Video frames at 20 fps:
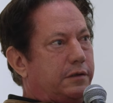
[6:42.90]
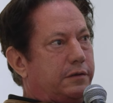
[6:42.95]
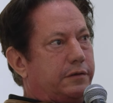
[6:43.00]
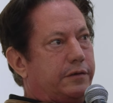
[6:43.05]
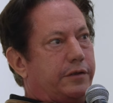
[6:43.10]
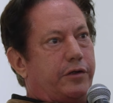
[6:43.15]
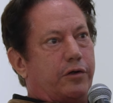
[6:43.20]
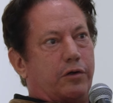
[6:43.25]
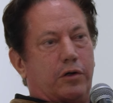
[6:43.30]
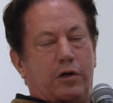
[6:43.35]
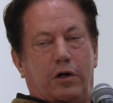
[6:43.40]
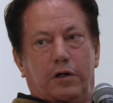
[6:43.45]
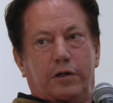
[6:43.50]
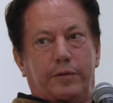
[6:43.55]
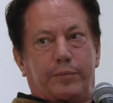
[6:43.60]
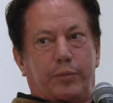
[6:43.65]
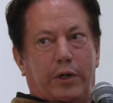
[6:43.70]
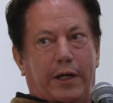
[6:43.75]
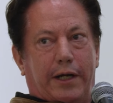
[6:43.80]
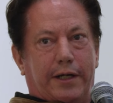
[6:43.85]
your
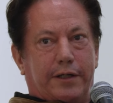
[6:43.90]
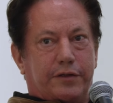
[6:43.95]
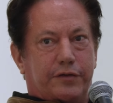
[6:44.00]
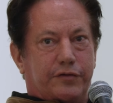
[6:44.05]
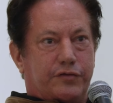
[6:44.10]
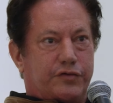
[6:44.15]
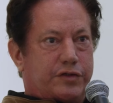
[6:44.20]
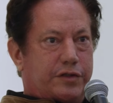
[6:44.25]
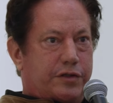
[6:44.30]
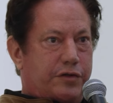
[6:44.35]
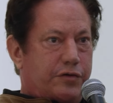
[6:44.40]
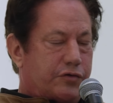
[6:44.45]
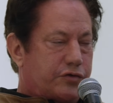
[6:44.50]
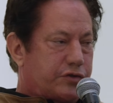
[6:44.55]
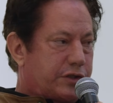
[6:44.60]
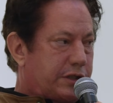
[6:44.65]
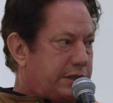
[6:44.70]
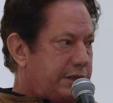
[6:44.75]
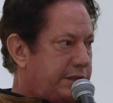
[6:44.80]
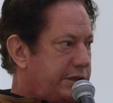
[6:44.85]
art practice. There's
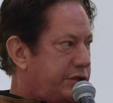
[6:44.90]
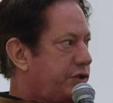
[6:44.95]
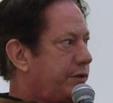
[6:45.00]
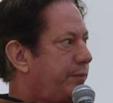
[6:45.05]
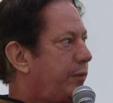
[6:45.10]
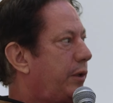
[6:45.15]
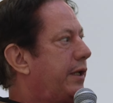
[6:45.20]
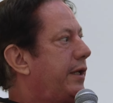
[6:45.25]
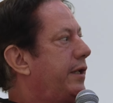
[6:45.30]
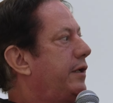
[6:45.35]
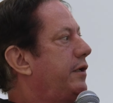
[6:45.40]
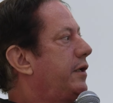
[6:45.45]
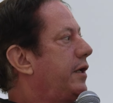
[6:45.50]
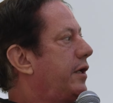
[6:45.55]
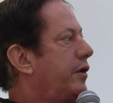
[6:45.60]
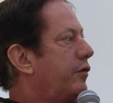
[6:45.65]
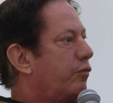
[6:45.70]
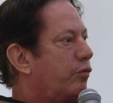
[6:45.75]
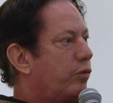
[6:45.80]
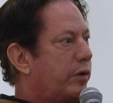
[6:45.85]
a discipline
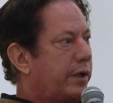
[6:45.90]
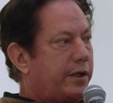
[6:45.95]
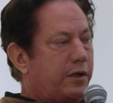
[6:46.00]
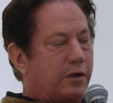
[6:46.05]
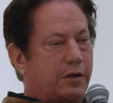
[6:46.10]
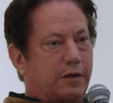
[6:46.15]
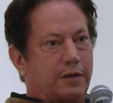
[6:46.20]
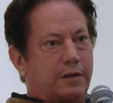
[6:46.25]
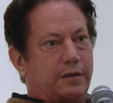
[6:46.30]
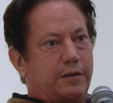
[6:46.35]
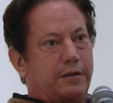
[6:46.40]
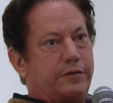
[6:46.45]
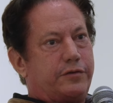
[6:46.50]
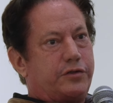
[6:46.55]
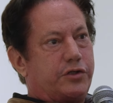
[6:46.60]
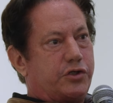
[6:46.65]
and a rigor to